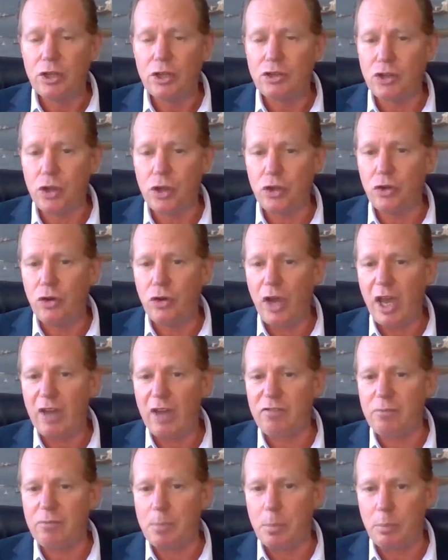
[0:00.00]
So you
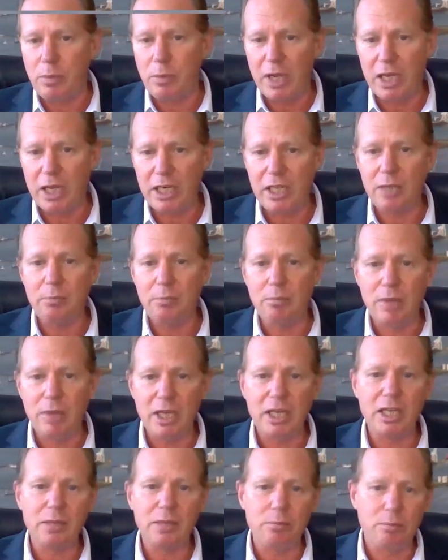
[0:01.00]
have many,
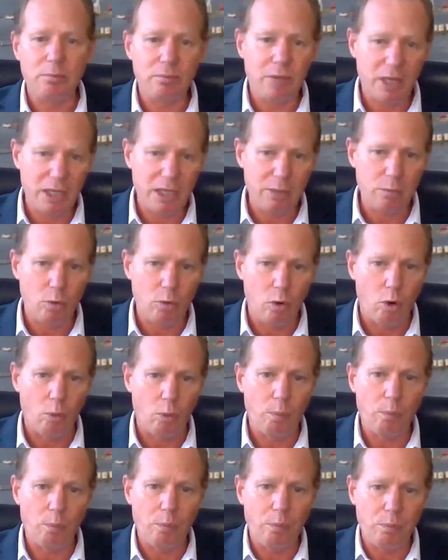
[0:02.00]
many, many
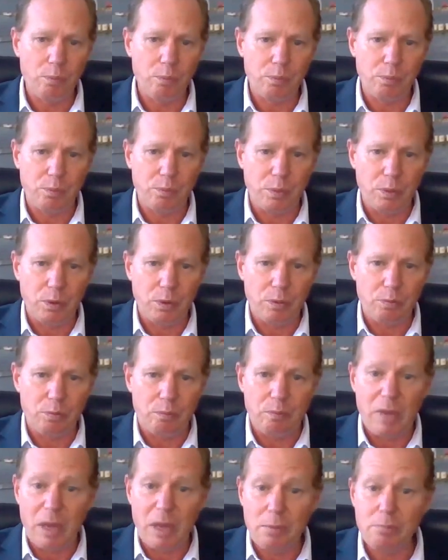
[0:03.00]
more
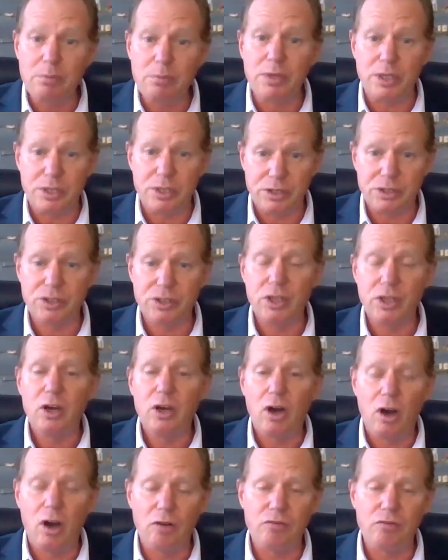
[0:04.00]
members
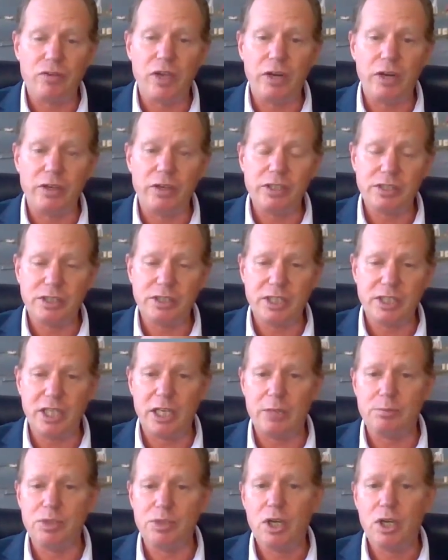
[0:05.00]
of various
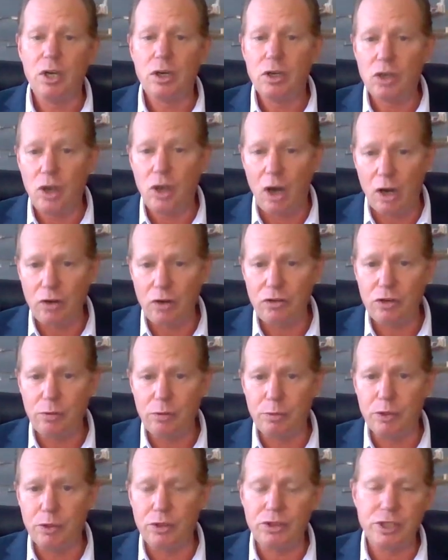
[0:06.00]
teams
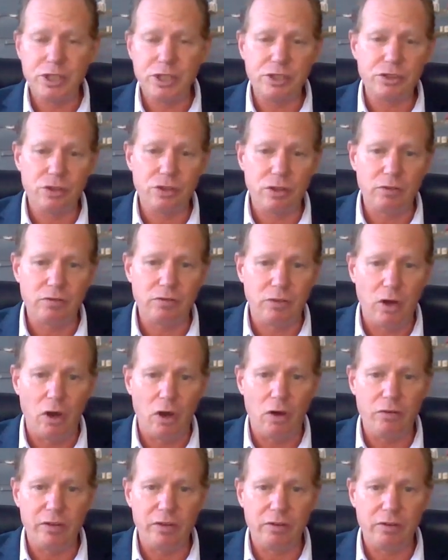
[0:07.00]
contributing to the
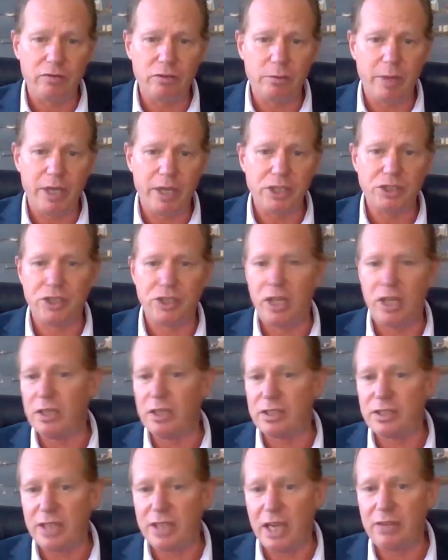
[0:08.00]
flow of information
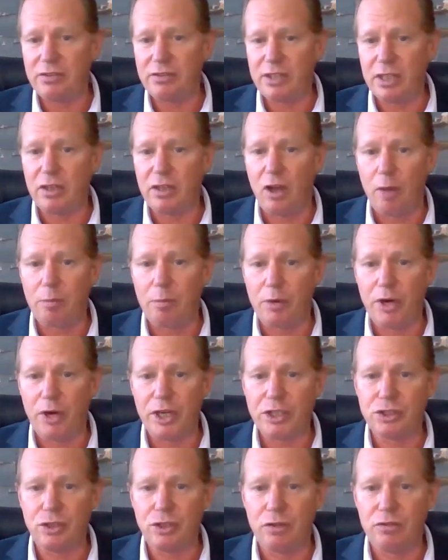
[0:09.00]
and the safety and
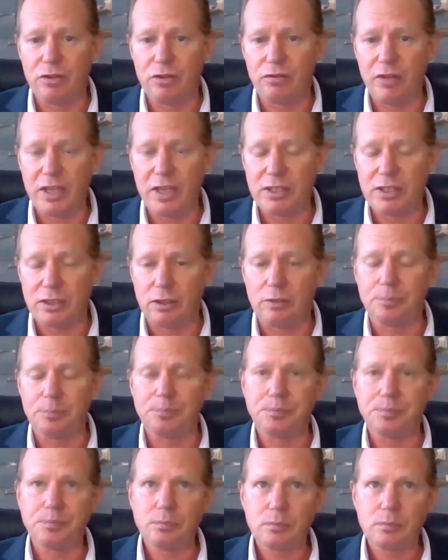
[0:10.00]
operation of the vessel.